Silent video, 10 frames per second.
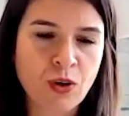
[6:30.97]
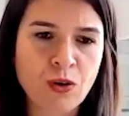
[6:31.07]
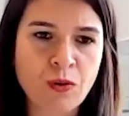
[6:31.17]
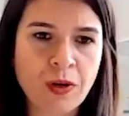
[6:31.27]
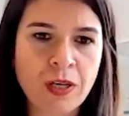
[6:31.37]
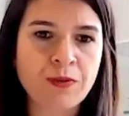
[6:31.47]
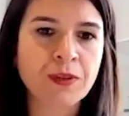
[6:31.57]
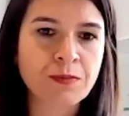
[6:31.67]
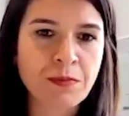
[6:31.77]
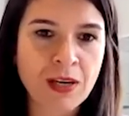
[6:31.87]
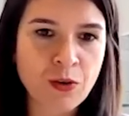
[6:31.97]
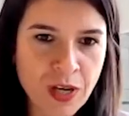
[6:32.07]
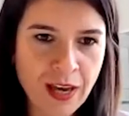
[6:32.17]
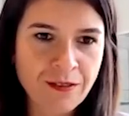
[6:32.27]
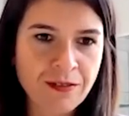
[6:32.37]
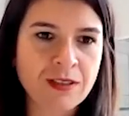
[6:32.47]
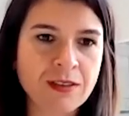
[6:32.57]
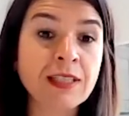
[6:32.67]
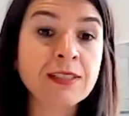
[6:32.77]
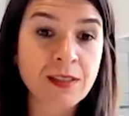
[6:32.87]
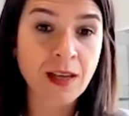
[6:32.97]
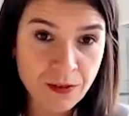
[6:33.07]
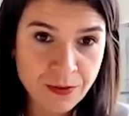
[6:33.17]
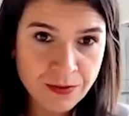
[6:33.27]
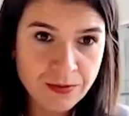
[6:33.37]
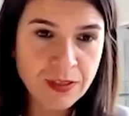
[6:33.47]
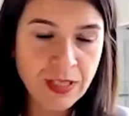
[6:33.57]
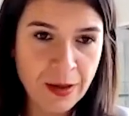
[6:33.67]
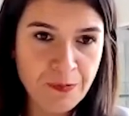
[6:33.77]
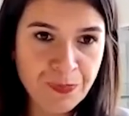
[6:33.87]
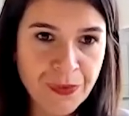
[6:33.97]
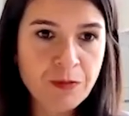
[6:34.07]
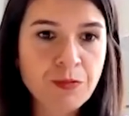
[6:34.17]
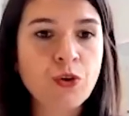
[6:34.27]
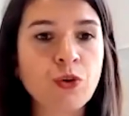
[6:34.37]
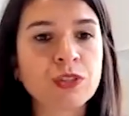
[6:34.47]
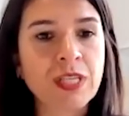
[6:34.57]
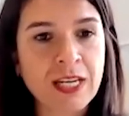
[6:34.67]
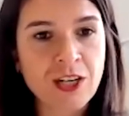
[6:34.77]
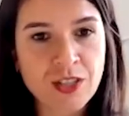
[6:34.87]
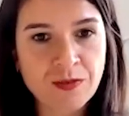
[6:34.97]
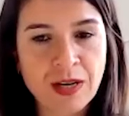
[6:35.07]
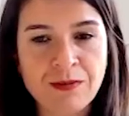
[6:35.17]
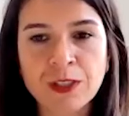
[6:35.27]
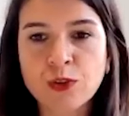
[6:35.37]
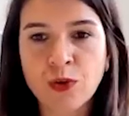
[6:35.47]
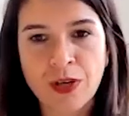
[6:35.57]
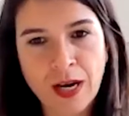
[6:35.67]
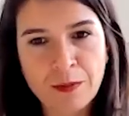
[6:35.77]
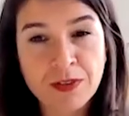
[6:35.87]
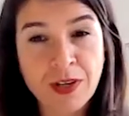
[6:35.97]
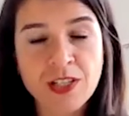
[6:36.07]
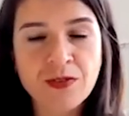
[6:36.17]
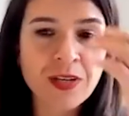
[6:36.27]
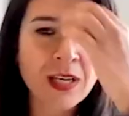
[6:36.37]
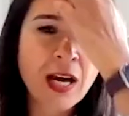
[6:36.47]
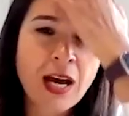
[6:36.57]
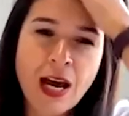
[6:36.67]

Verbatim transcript: So it was me who came with ISTAW name okay. because the initial one was Turkey Arbitration Week.